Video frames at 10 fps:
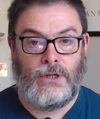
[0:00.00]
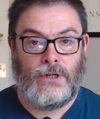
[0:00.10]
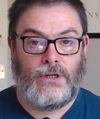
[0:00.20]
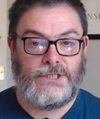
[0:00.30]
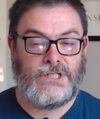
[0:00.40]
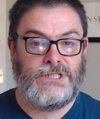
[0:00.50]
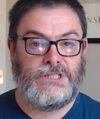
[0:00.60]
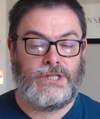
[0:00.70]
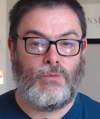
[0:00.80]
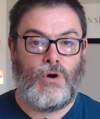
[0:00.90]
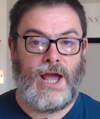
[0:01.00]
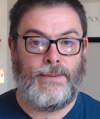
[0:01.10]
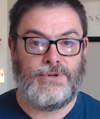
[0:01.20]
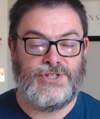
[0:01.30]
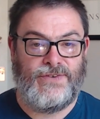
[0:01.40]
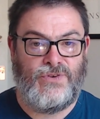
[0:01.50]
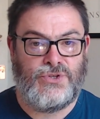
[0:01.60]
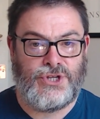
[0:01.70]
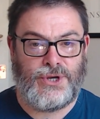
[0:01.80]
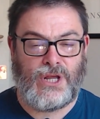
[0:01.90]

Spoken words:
let's consider what happens if you turn